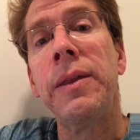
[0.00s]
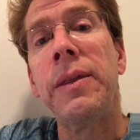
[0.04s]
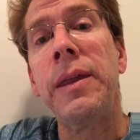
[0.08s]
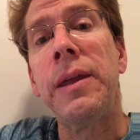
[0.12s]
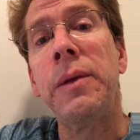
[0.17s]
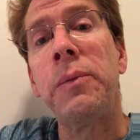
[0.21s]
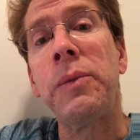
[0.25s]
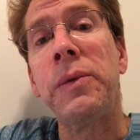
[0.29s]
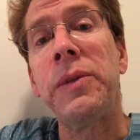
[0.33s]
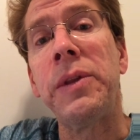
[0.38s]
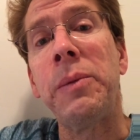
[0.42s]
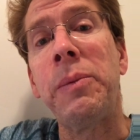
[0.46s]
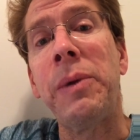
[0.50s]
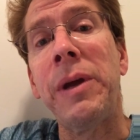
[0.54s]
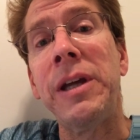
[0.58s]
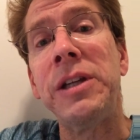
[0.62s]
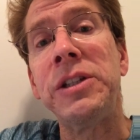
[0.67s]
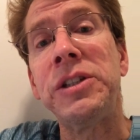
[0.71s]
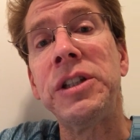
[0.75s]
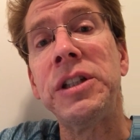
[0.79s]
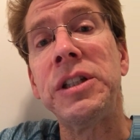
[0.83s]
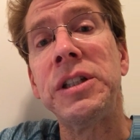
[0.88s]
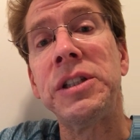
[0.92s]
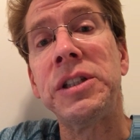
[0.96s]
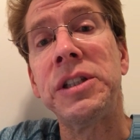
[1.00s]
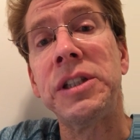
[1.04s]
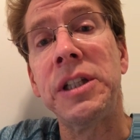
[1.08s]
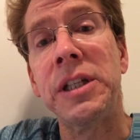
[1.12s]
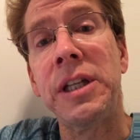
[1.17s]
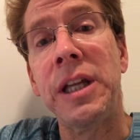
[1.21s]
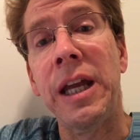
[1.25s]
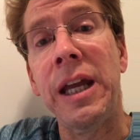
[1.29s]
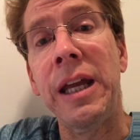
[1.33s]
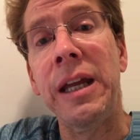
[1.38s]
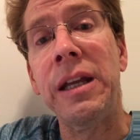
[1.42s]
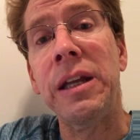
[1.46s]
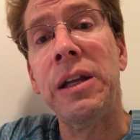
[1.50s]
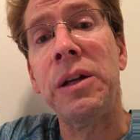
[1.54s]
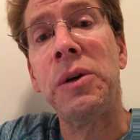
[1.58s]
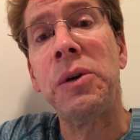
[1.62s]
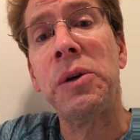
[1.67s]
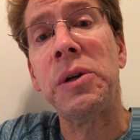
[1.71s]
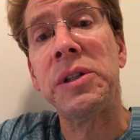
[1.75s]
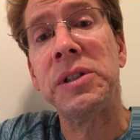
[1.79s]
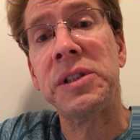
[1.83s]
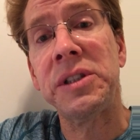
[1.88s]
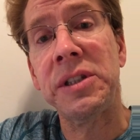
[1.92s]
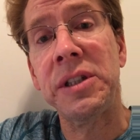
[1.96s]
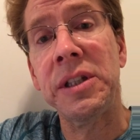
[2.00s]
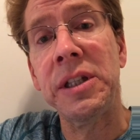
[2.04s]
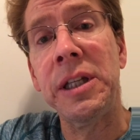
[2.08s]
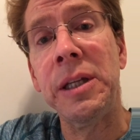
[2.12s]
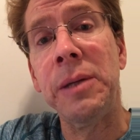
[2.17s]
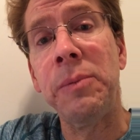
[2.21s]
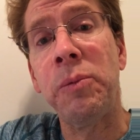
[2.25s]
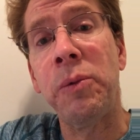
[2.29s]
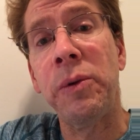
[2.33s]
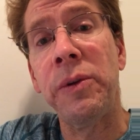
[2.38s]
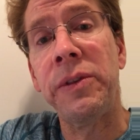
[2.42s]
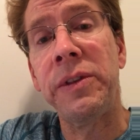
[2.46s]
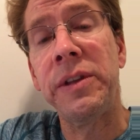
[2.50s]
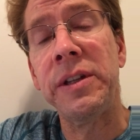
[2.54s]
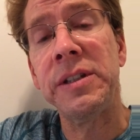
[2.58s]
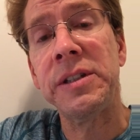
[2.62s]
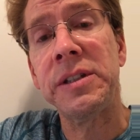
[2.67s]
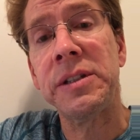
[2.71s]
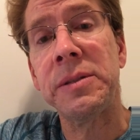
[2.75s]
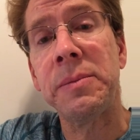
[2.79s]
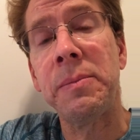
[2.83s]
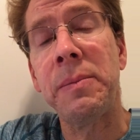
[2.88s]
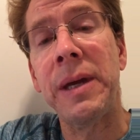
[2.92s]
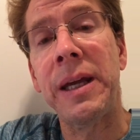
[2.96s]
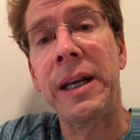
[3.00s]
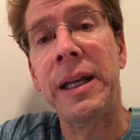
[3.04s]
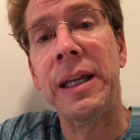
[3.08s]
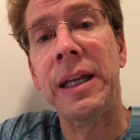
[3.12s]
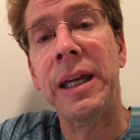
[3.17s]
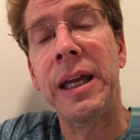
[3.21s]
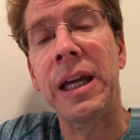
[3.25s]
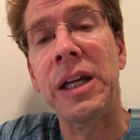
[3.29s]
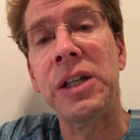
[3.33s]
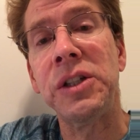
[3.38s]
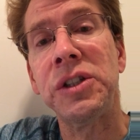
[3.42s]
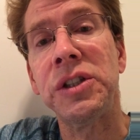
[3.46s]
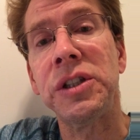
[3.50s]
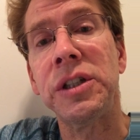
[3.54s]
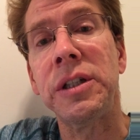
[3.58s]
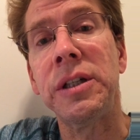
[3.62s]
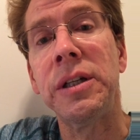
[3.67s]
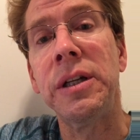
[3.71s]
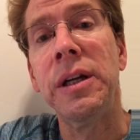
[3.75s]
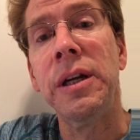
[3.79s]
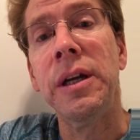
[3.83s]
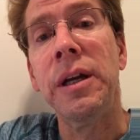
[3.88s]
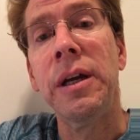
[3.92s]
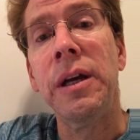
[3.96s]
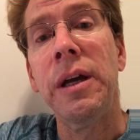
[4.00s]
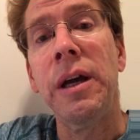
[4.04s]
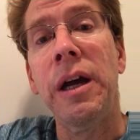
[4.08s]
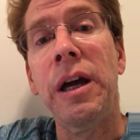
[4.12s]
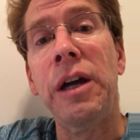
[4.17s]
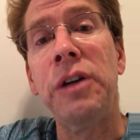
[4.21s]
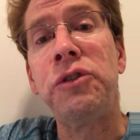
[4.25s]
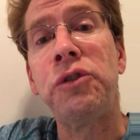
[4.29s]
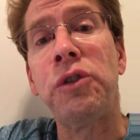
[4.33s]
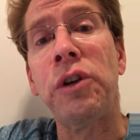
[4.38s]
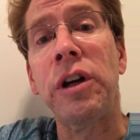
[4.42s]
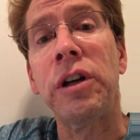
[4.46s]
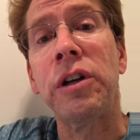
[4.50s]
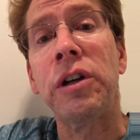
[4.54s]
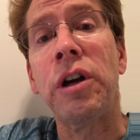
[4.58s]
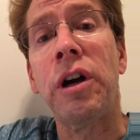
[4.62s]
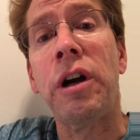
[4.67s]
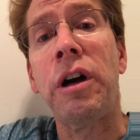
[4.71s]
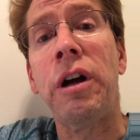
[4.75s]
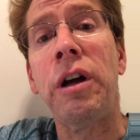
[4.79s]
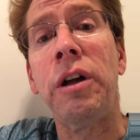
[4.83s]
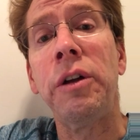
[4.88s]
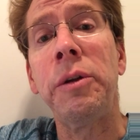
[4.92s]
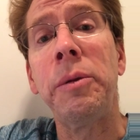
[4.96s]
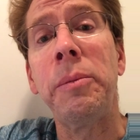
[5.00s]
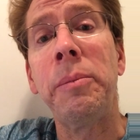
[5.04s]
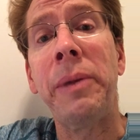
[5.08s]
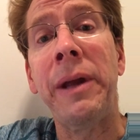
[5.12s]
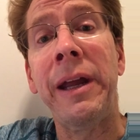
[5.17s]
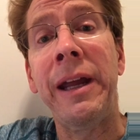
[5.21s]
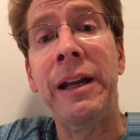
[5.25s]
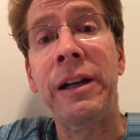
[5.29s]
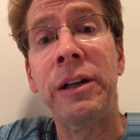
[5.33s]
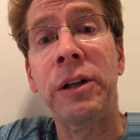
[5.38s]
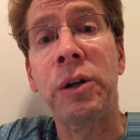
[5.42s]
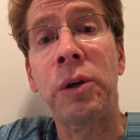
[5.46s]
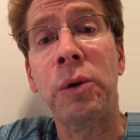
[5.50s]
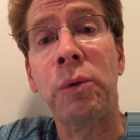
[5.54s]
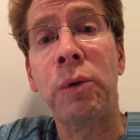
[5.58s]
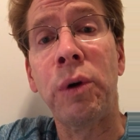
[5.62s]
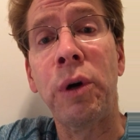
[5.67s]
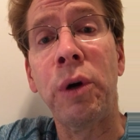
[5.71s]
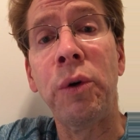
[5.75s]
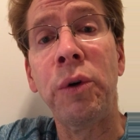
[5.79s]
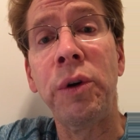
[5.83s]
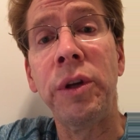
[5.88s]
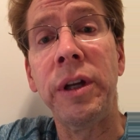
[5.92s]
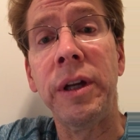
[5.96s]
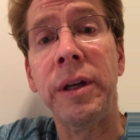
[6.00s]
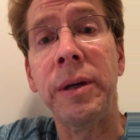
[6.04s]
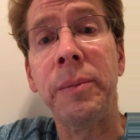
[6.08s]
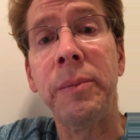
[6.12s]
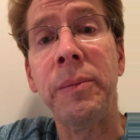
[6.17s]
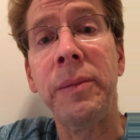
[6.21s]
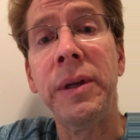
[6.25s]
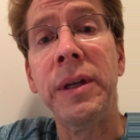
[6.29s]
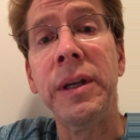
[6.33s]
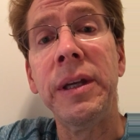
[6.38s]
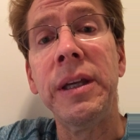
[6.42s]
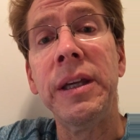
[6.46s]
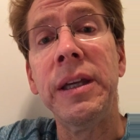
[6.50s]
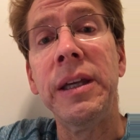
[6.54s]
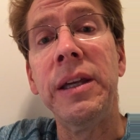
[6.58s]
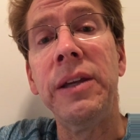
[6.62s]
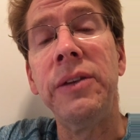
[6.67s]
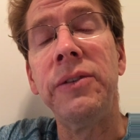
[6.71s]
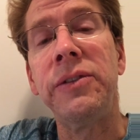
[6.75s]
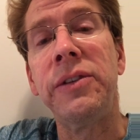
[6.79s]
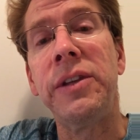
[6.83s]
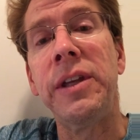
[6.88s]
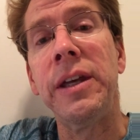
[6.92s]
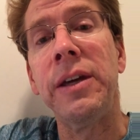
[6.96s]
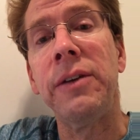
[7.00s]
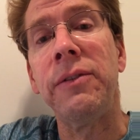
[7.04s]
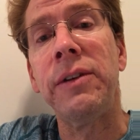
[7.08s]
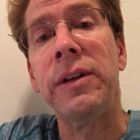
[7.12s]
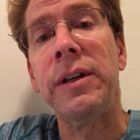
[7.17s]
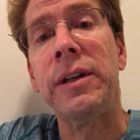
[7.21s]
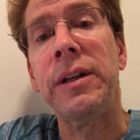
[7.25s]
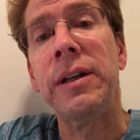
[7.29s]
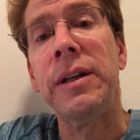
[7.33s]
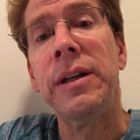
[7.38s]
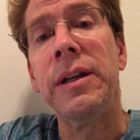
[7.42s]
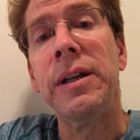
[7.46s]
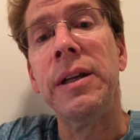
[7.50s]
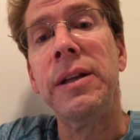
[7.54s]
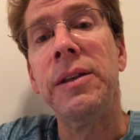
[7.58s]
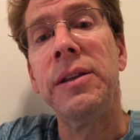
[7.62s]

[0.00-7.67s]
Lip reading: Then when the patient is sedated or asleep with this medication, a drug called pancuronium is given.